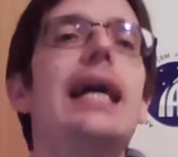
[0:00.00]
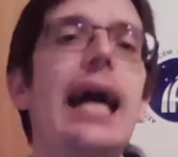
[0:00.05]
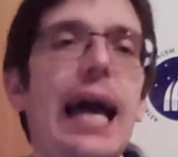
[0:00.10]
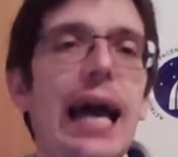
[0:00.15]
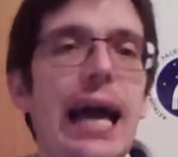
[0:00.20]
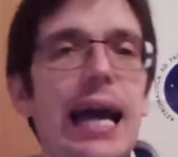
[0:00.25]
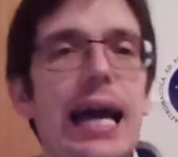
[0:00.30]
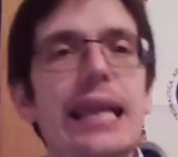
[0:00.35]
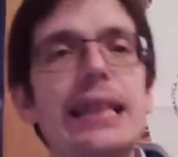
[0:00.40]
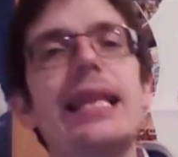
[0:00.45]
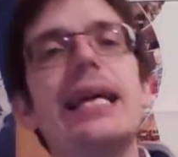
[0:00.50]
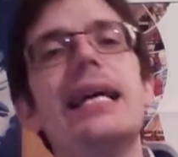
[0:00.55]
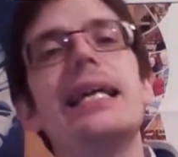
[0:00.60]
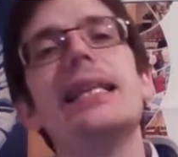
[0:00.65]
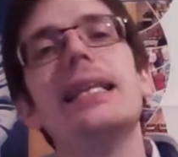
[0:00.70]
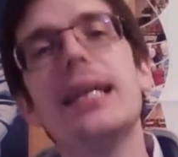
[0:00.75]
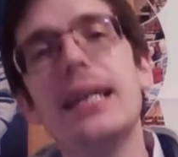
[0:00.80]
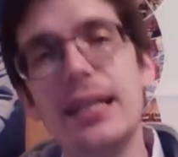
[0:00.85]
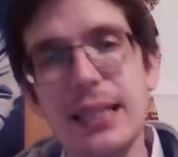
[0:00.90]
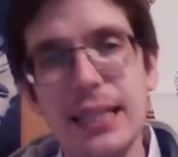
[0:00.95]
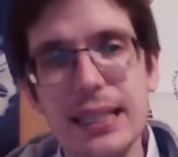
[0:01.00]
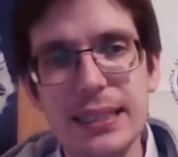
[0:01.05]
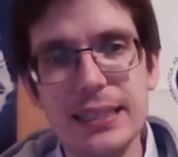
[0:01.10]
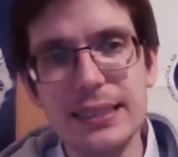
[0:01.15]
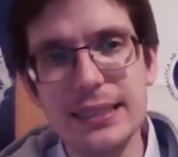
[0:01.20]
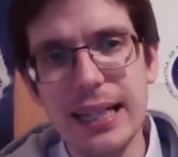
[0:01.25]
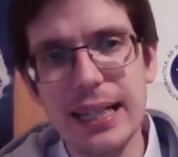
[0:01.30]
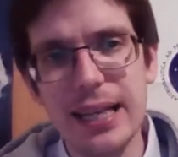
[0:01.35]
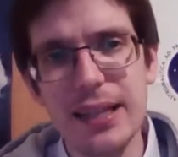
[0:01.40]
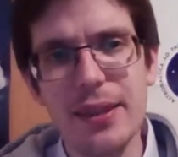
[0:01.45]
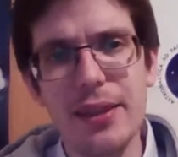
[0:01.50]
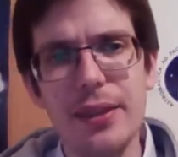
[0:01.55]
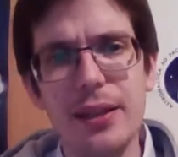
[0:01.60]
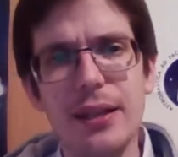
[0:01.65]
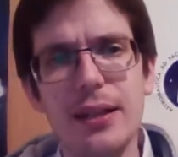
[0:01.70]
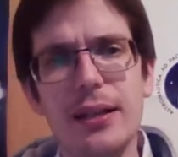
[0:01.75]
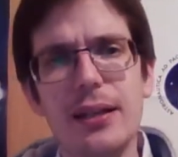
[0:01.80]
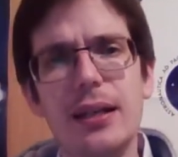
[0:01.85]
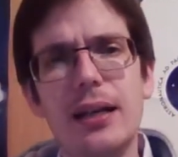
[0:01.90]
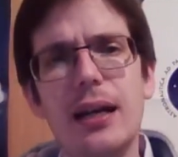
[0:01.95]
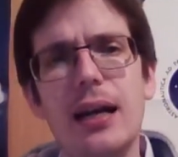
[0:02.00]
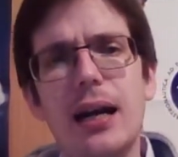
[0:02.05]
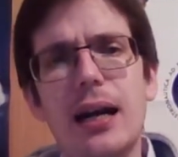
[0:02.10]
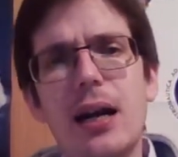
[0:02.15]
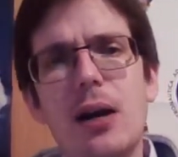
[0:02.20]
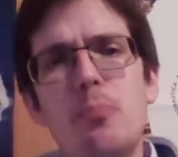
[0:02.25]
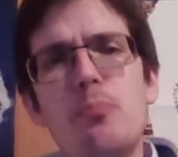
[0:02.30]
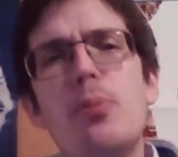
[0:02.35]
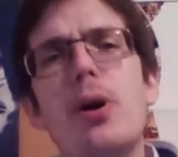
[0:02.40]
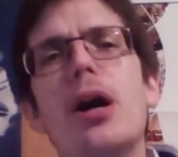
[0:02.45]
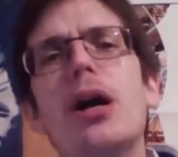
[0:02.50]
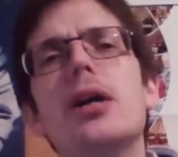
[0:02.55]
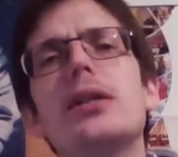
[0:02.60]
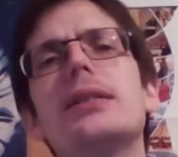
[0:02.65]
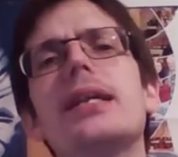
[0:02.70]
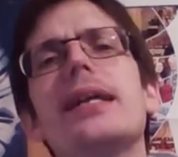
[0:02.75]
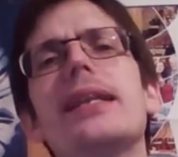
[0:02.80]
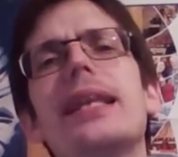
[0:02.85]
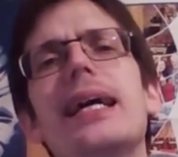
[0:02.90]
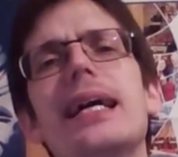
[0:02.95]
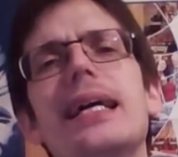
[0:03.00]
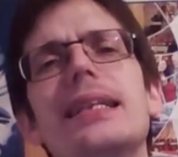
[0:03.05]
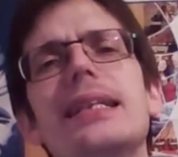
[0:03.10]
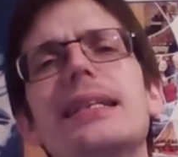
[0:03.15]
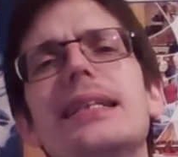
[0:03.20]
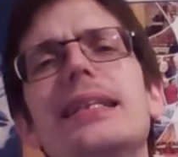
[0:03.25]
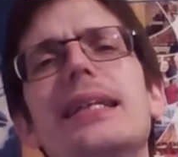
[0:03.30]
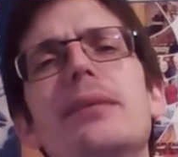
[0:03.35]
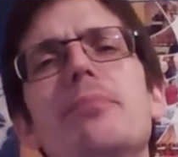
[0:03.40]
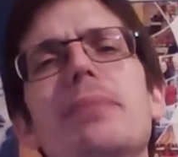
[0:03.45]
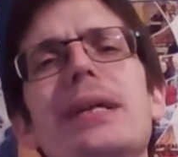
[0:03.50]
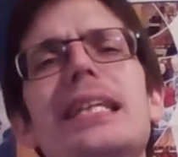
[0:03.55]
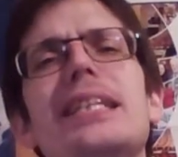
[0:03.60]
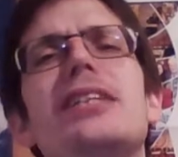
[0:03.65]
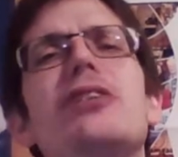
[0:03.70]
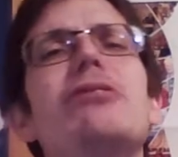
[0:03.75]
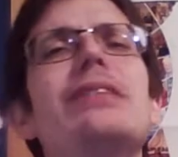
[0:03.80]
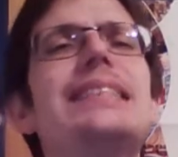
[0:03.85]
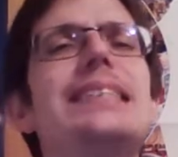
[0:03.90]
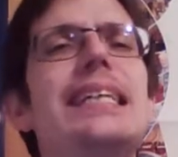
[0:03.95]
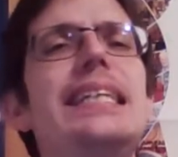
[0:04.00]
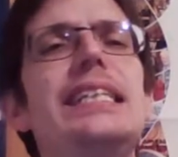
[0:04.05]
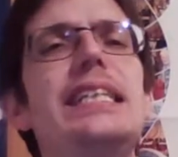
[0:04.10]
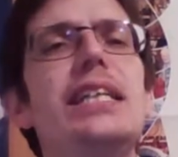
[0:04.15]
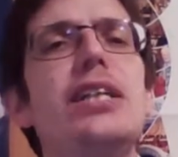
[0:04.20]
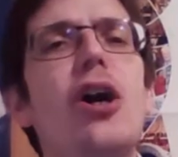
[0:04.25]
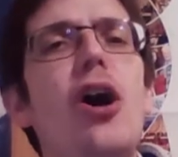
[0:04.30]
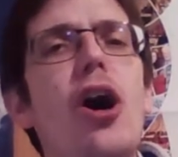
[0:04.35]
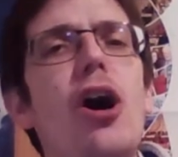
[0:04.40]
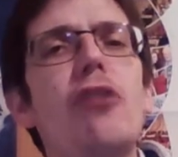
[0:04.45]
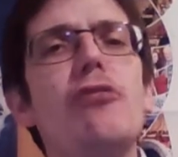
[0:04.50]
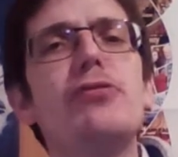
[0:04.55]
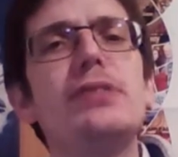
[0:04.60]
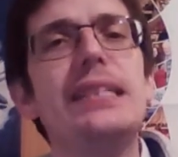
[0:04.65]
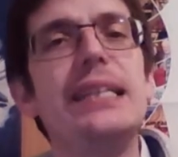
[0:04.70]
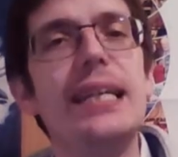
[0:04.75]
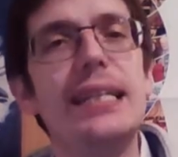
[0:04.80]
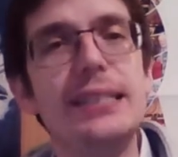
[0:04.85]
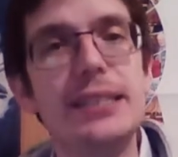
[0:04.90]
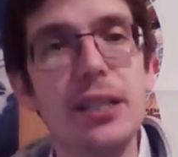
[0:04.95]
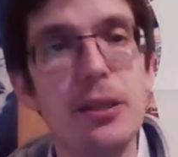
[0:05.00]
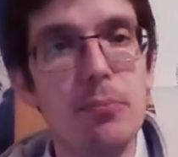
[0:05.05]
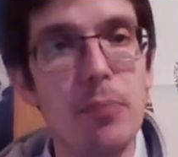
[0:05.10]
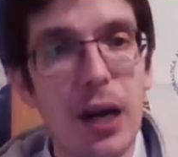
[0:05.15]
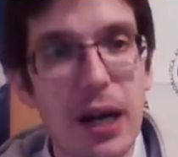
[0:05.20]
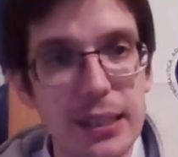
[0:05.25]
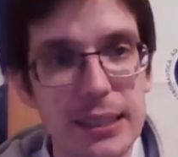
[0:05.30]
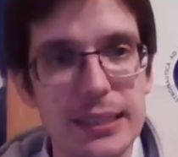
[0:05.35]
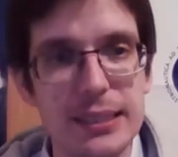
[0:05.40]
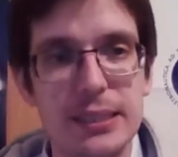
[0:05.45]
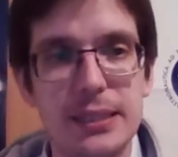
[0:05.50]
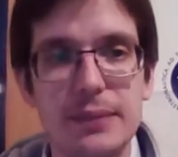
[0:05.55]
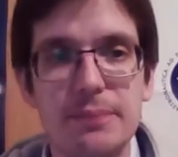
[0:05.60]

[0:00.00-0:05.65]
and then in a second part, then the militarization of celestial bodies.